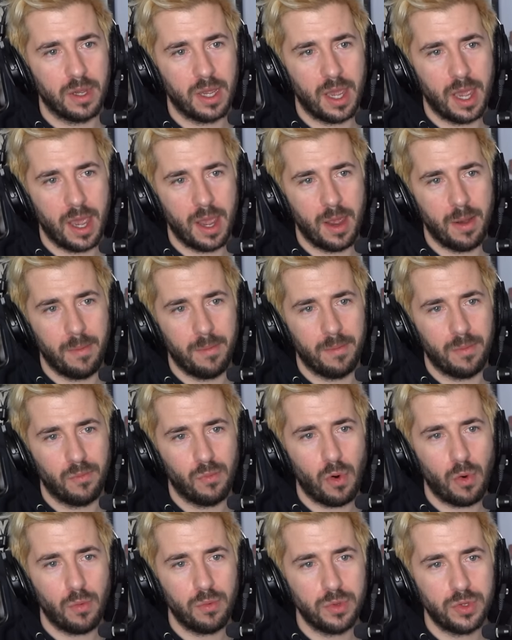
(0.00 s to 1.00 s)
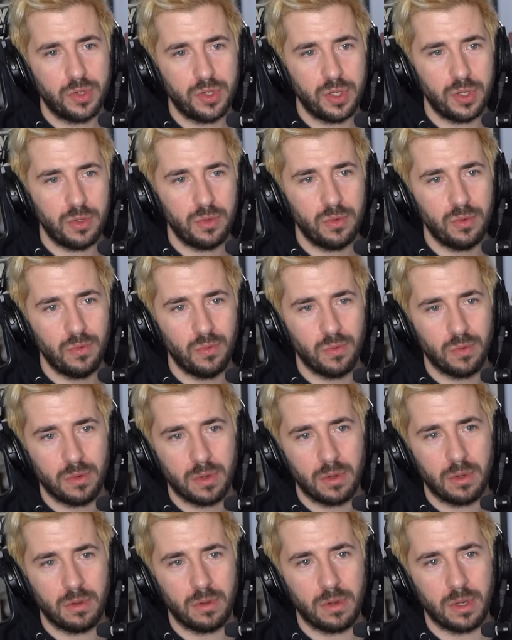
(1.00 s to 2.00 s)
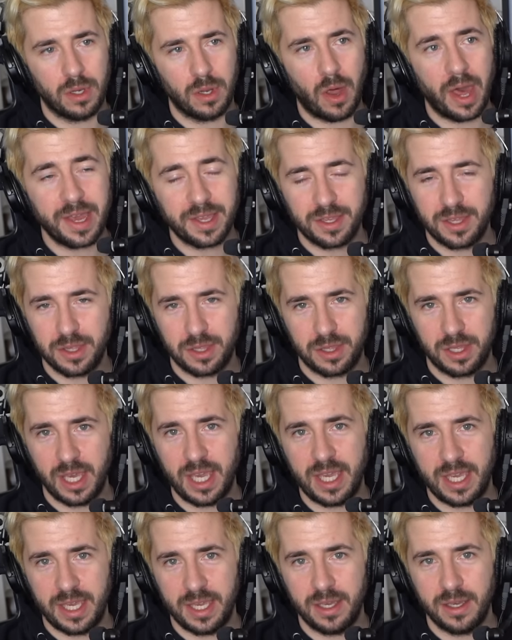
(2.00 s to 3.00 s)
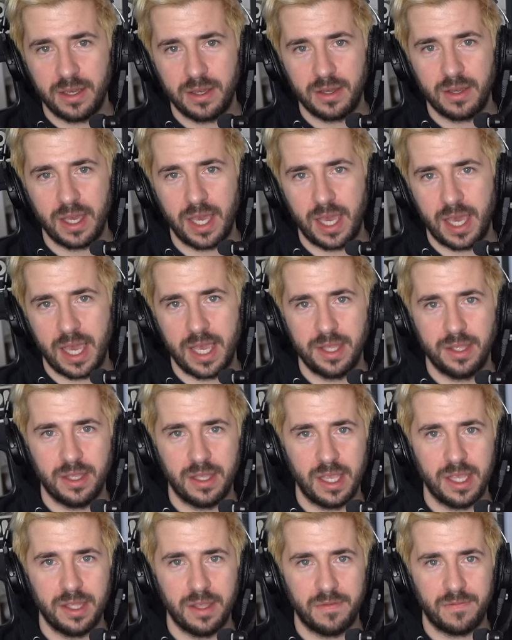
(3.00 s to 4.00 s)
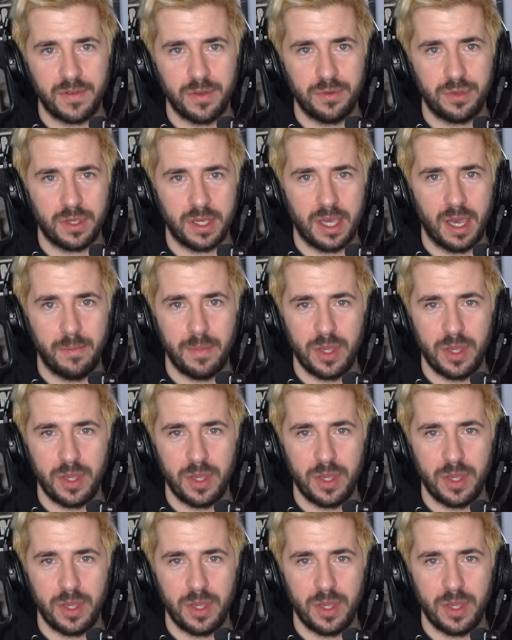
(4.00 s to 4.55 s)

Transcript: Um, what would you like to see in in the future here?